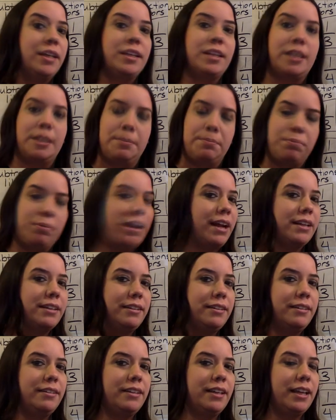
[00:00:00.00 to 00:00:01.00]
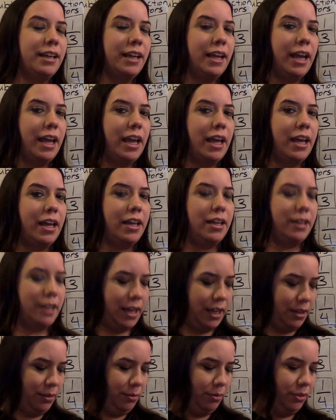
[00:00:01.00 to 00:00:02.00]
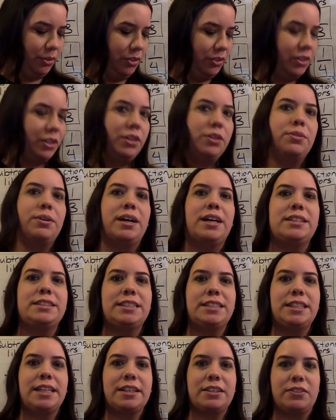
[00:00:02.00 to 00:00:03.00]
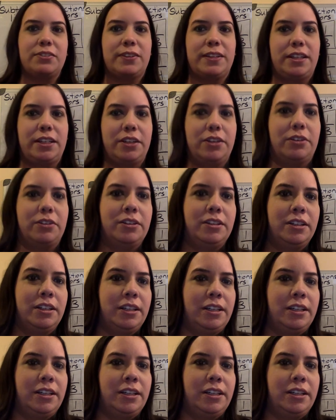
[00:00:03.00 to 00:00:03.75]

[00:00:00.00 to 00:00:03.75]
Keep practicing, and I will see you on the next video.